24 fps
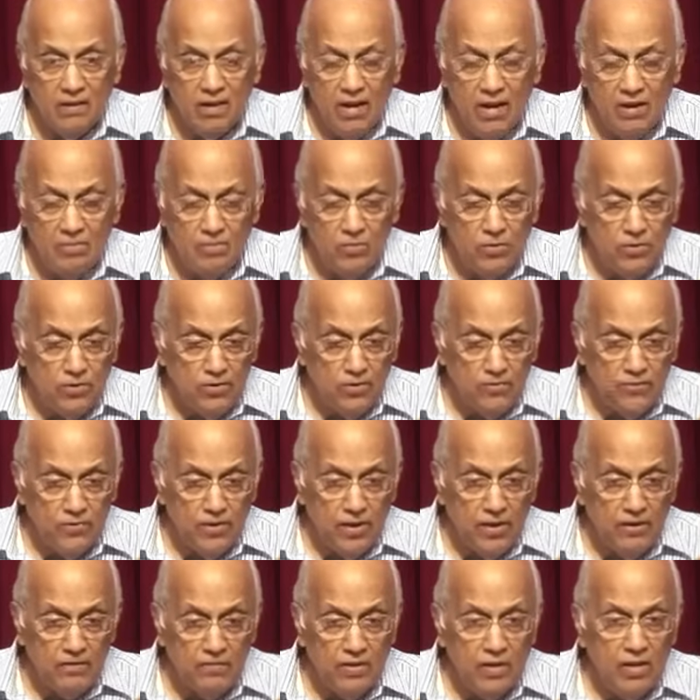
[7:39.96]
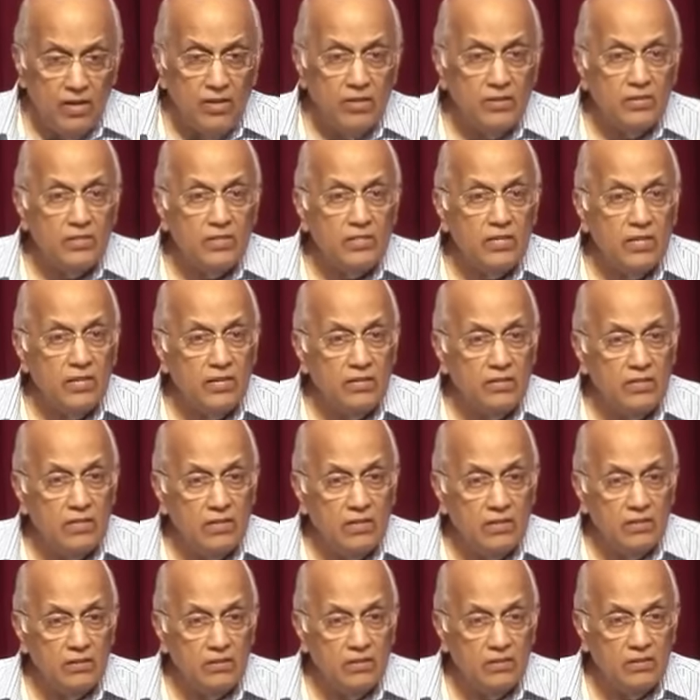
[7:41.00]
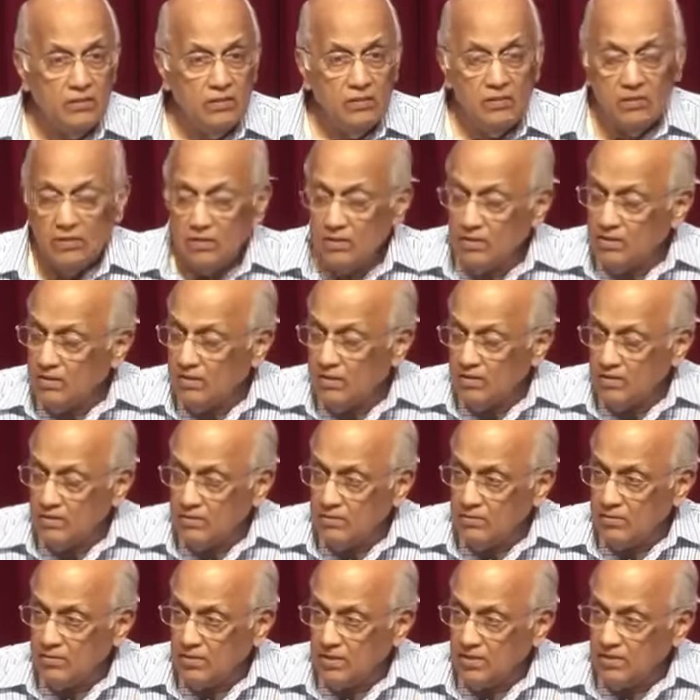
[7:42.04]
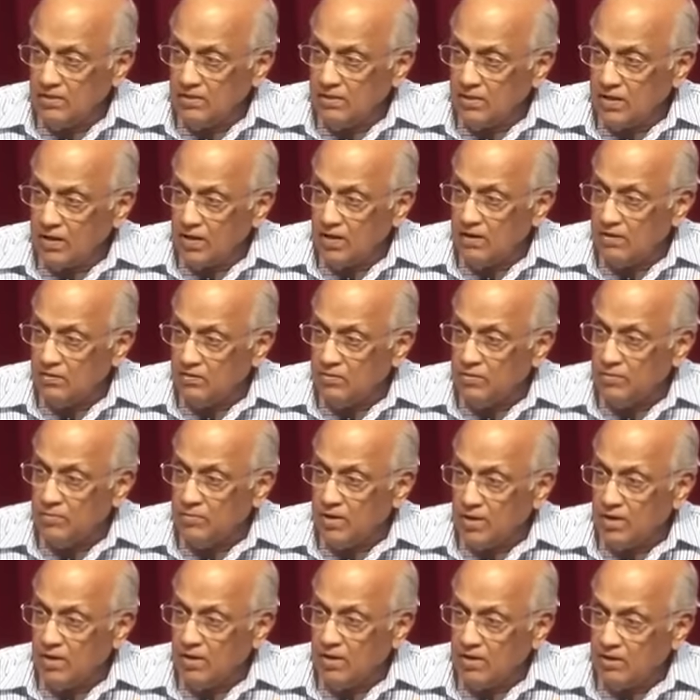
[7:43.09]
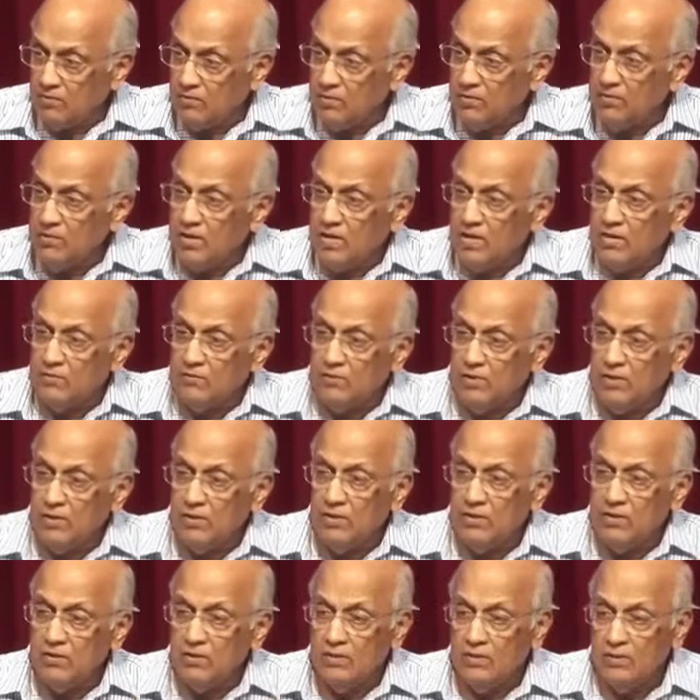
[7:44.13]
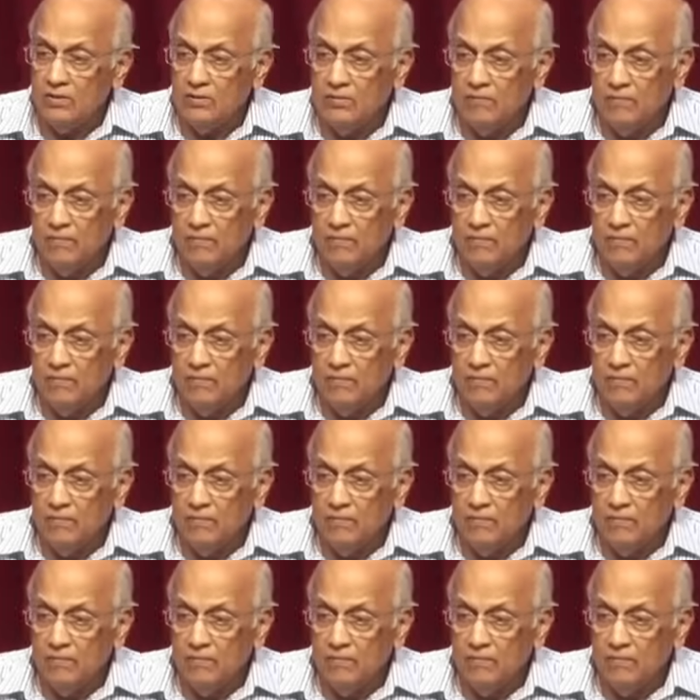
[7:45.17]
I'm more afraid of getting sick than losing a hair from my head, even though I have very little.